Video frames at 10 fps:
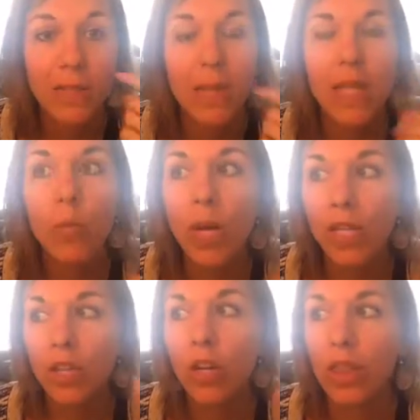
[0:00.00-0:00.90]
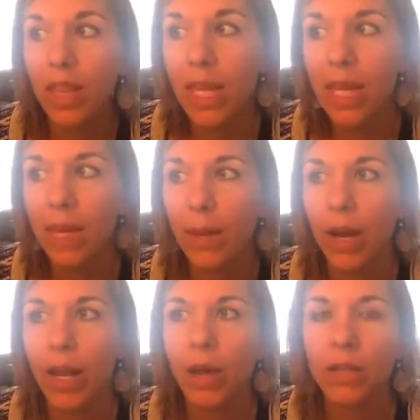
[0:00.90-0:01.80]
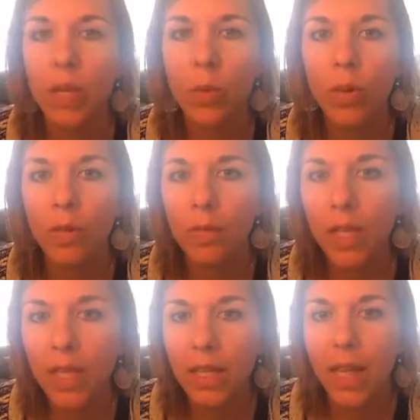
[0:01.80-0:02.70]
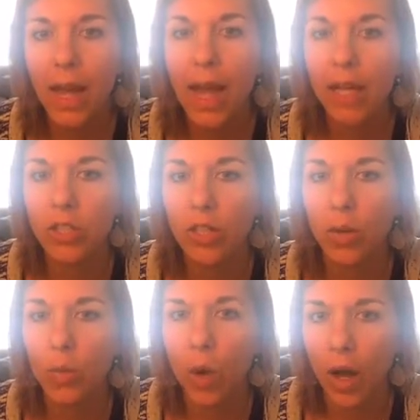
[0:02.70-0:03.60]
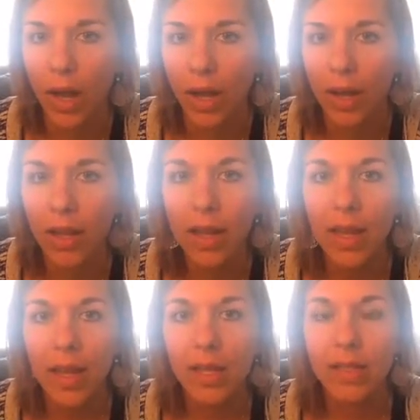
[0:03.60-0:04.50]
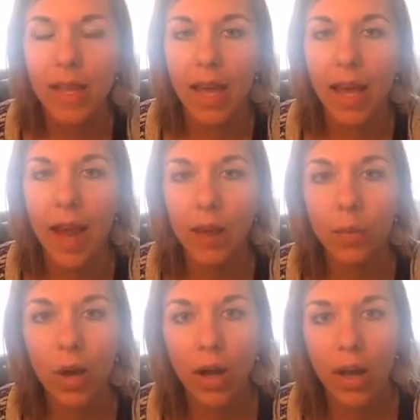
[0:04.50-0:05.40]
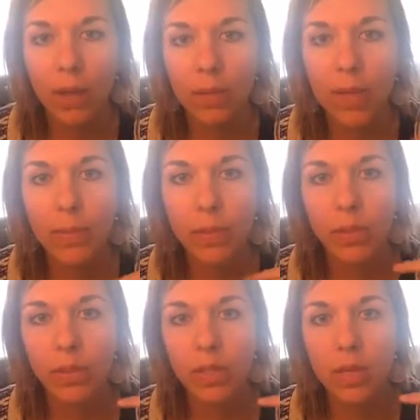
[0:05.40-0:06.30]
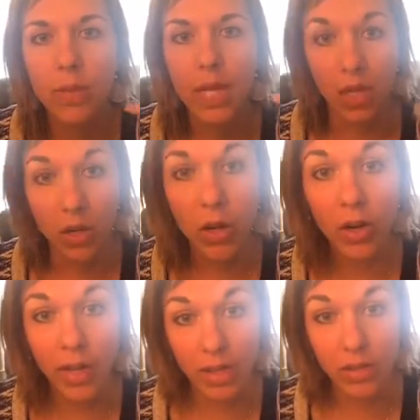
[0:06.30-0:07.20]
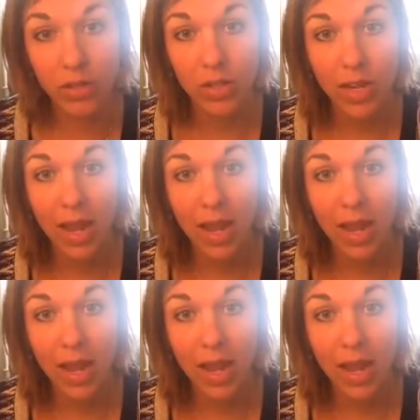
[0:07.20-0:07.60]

But then when I started thinking about it, I was like, well, the feeling that I actually want is that I want people to be encouraged,